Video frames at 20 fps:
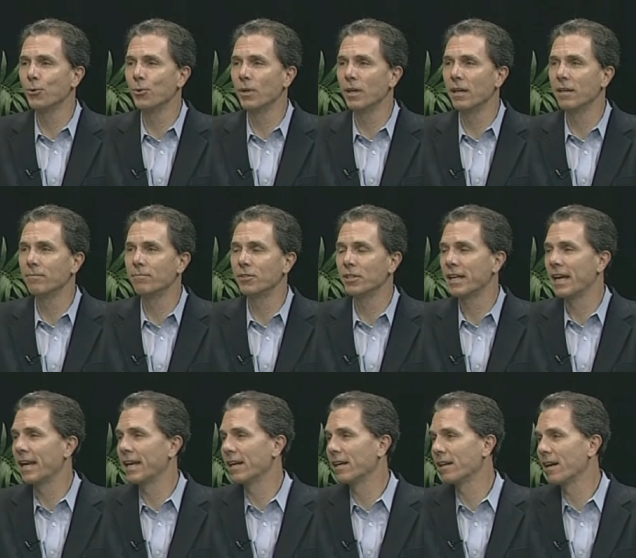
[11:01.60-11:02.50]
to, uh, to
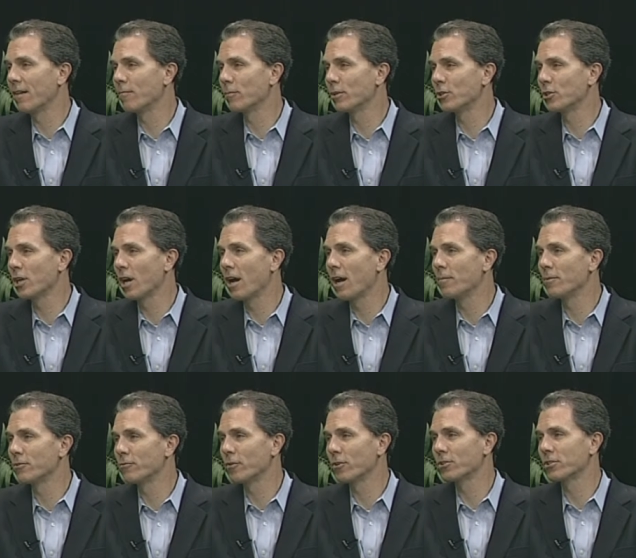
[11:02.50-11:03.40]
getting a government
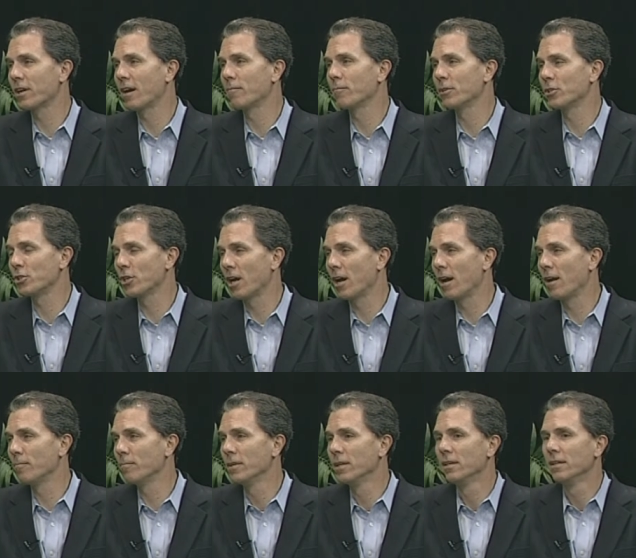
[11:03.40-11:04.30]
job, his first government
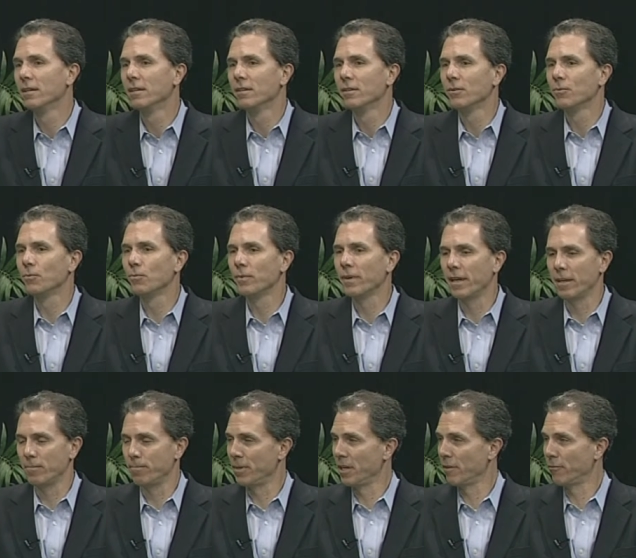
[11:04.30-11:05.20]
job,
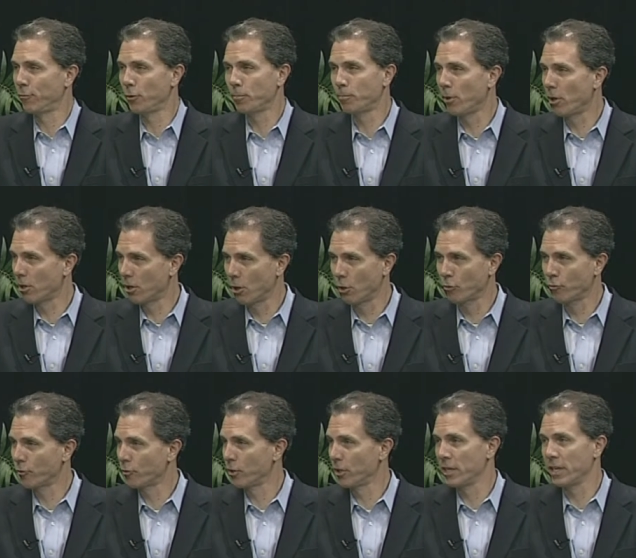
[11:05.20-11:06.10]
had been a football
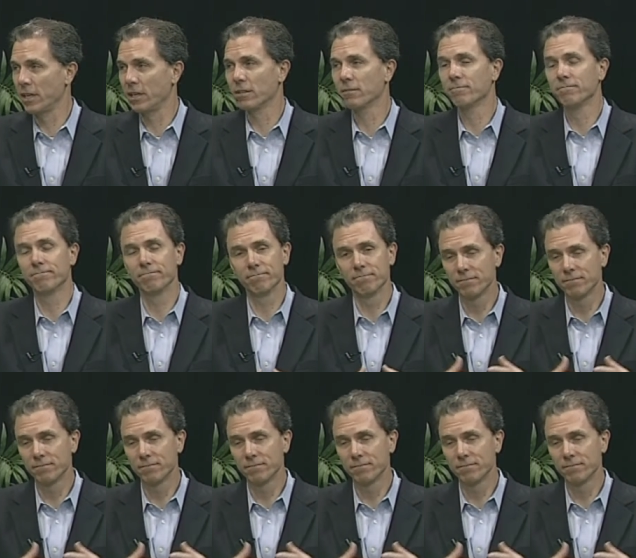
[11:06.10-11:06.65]
coach for a year.